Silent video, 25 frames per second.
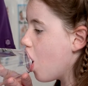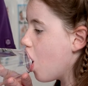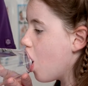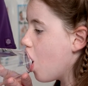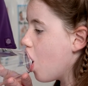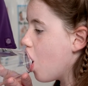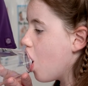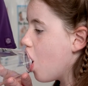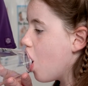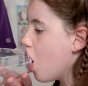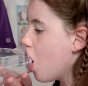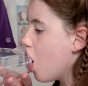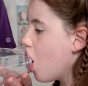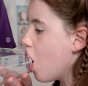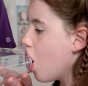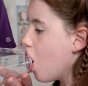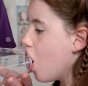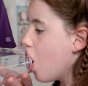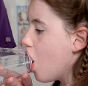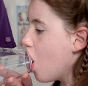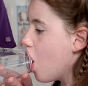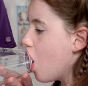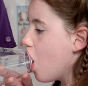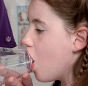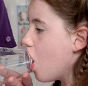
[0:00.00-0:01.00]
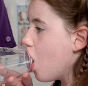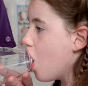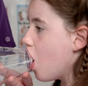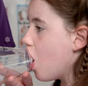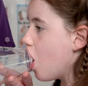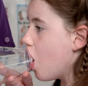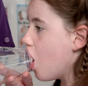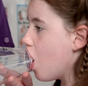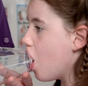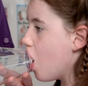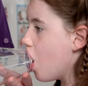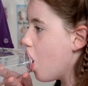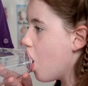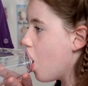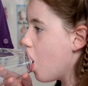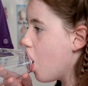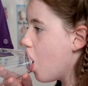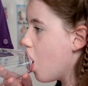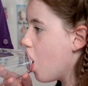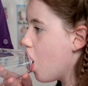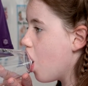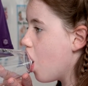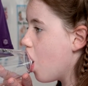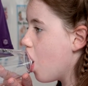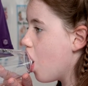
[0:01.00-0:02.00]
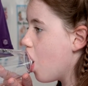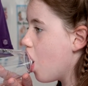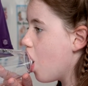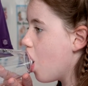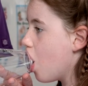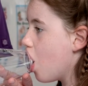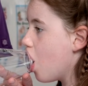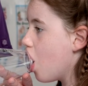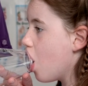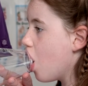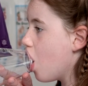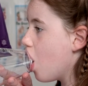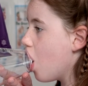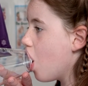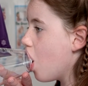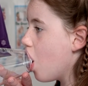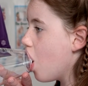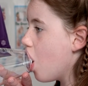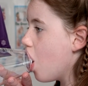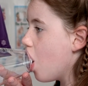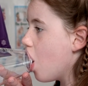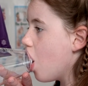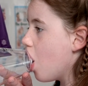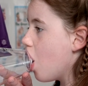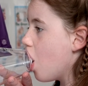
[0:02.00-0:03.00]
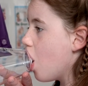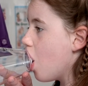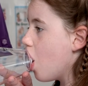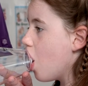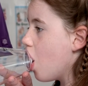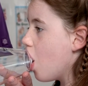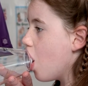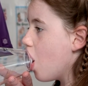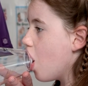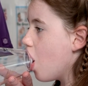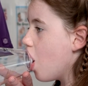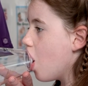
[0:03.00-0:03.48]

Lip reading: [no speech]